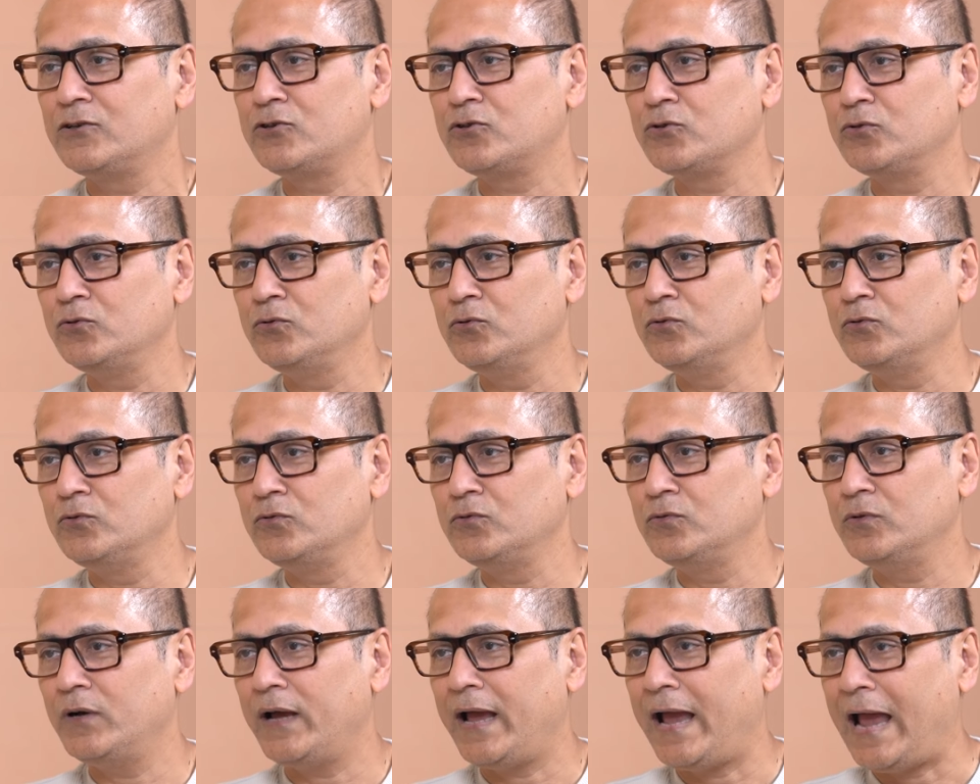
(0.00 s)

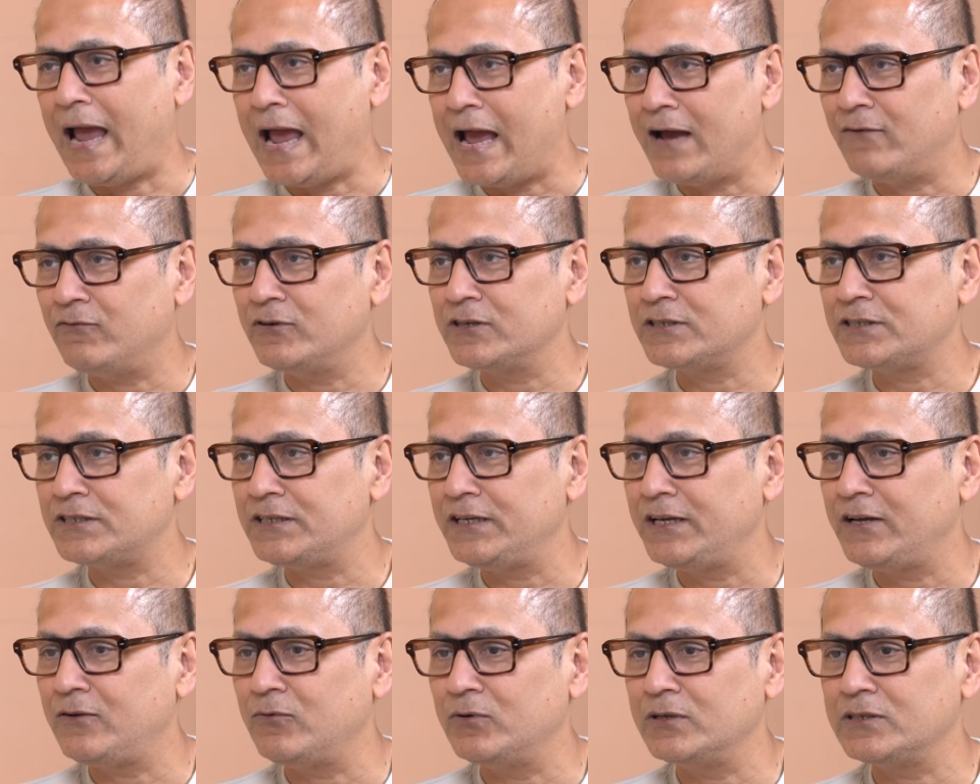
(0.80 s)
to have a
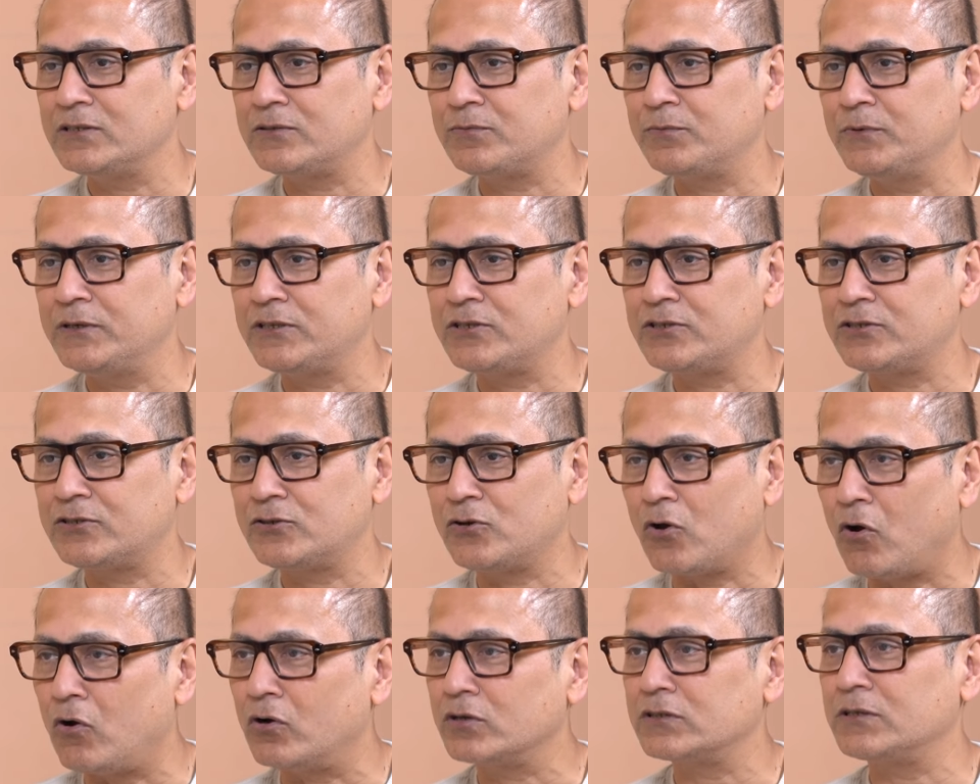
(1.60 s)
sequence which
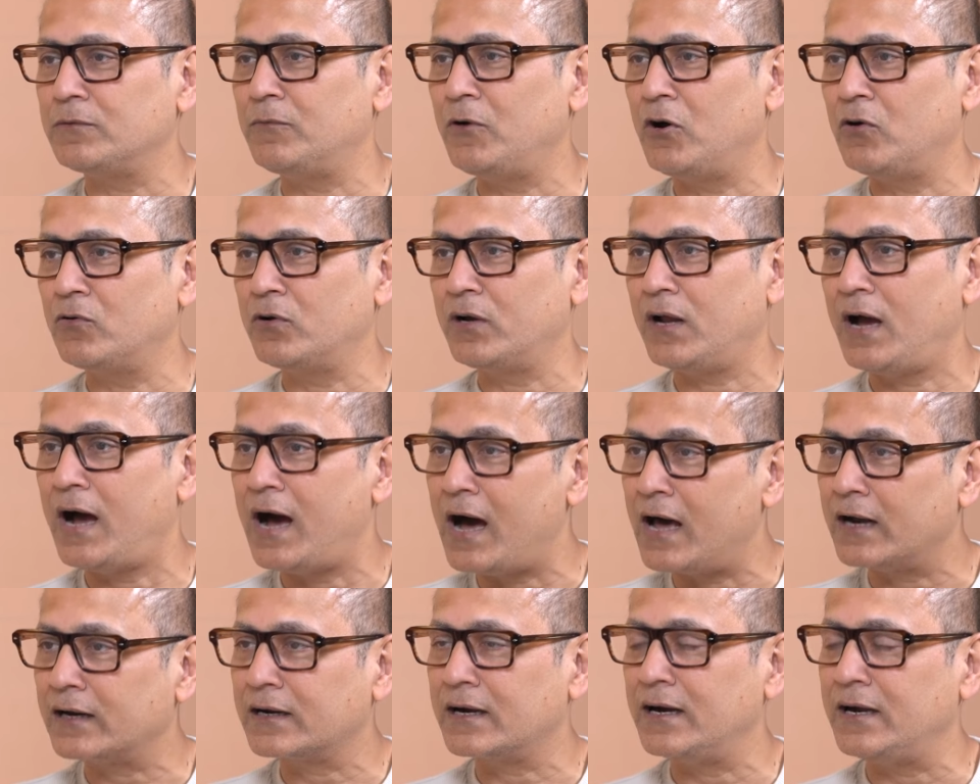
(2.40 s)
talks about
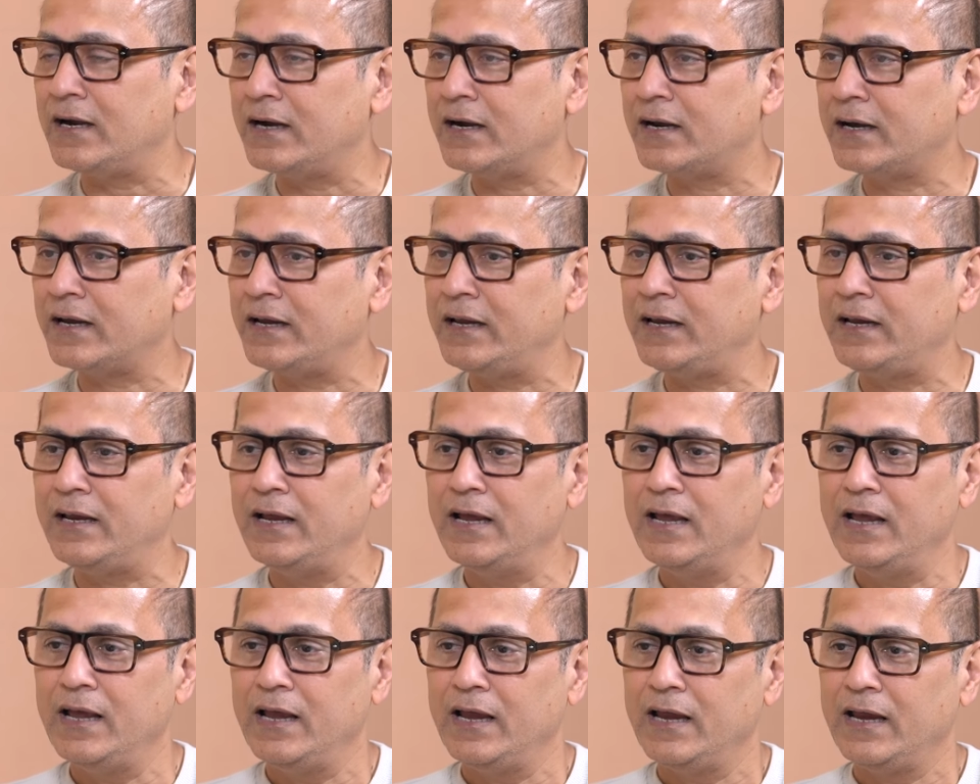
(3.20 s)
our country
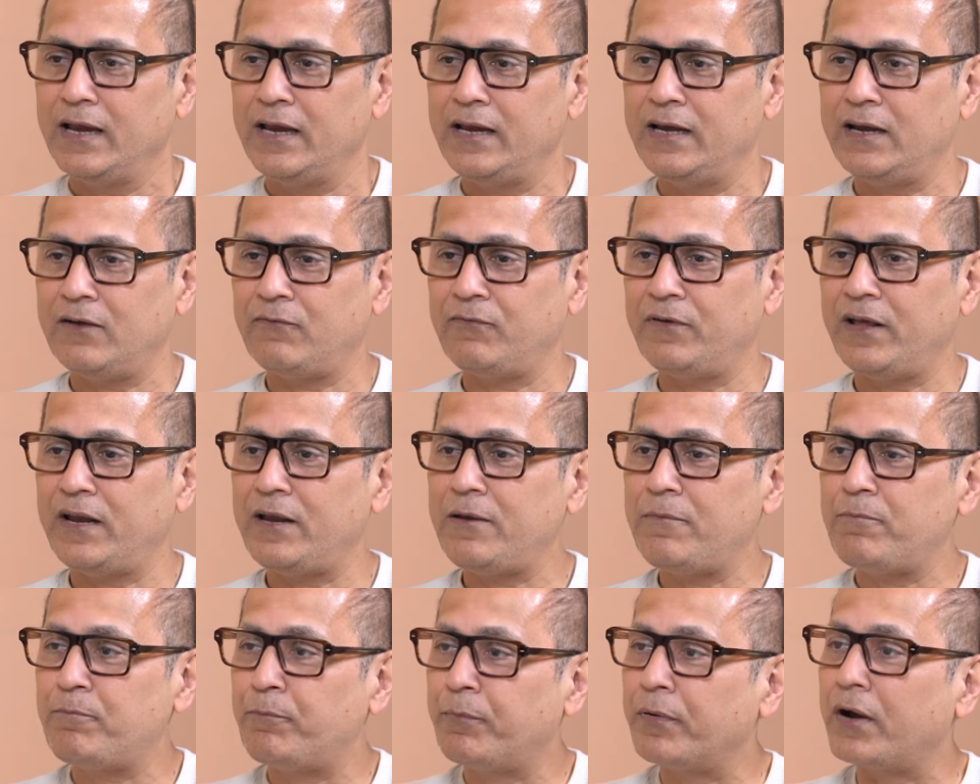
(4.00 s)
in a
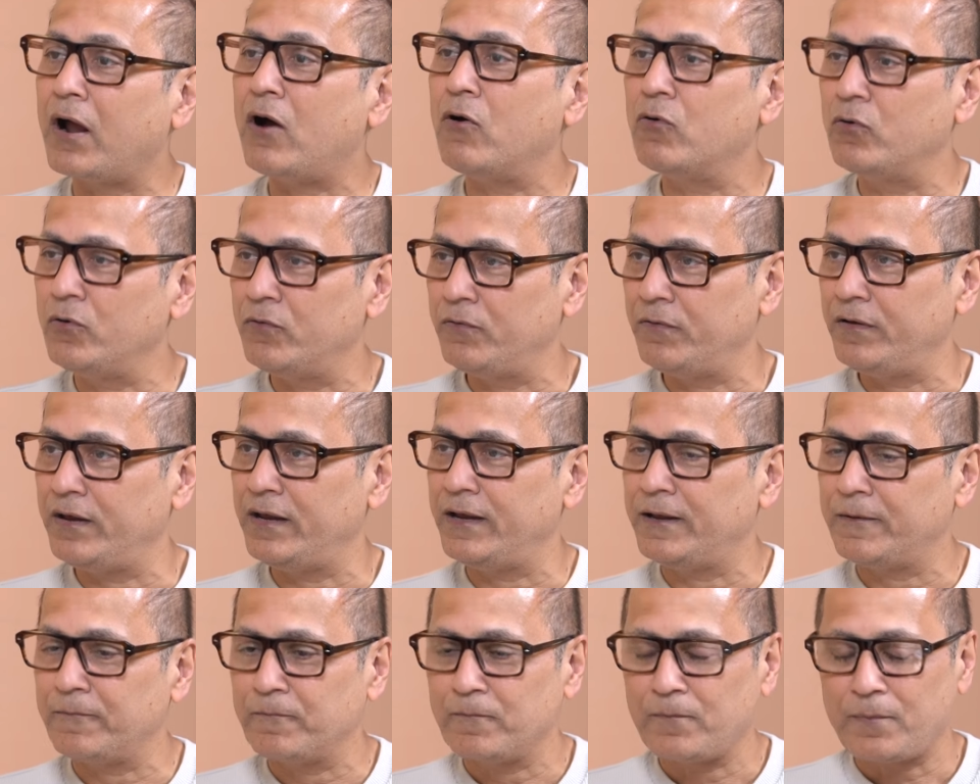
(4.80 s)
very proud
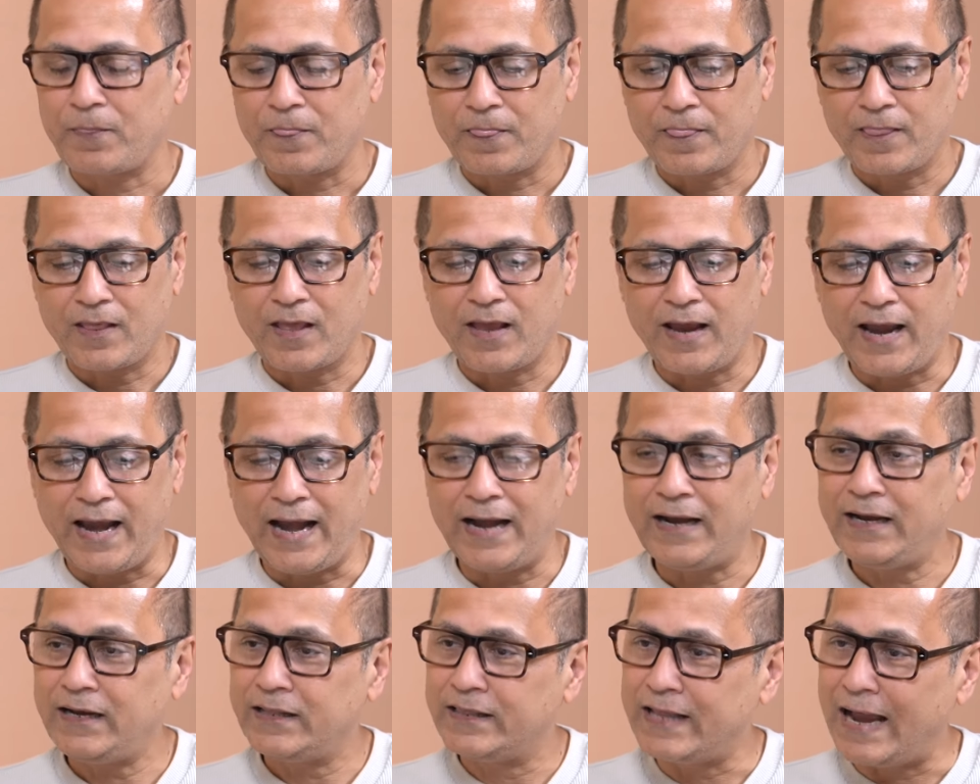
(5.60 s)
way.
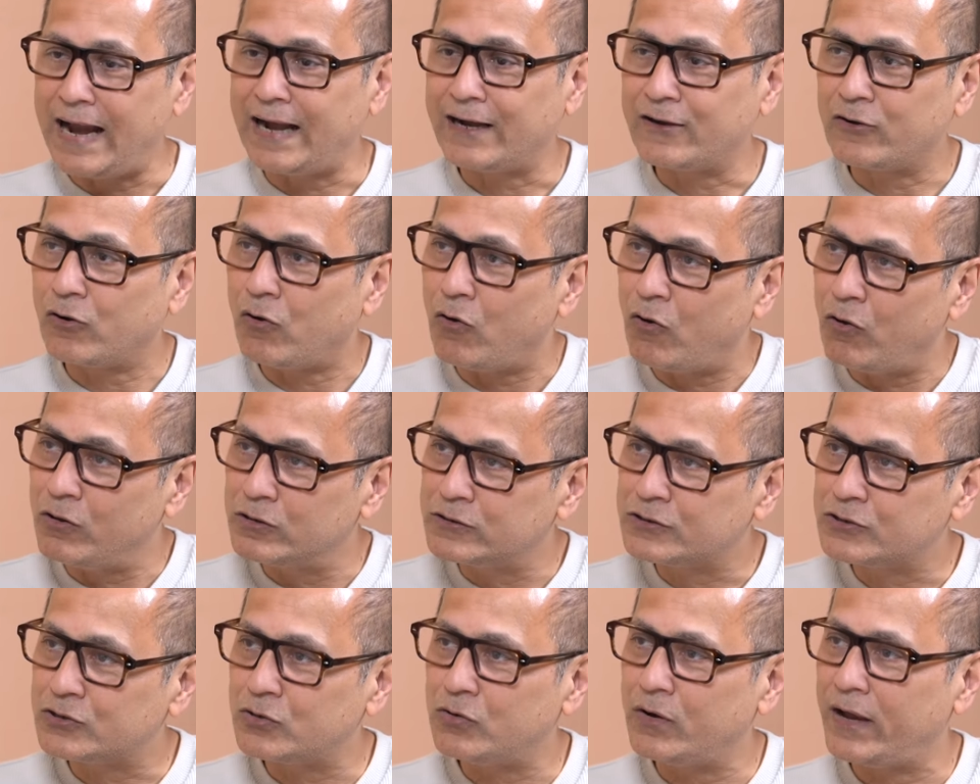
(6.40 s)
And that
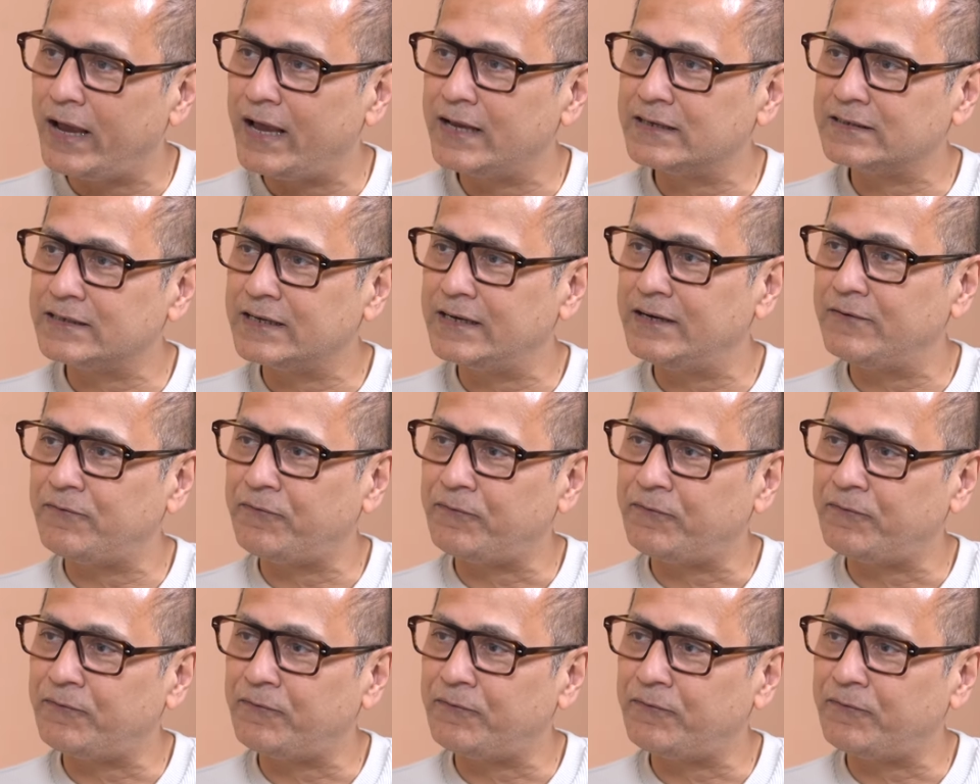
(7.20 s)
also has an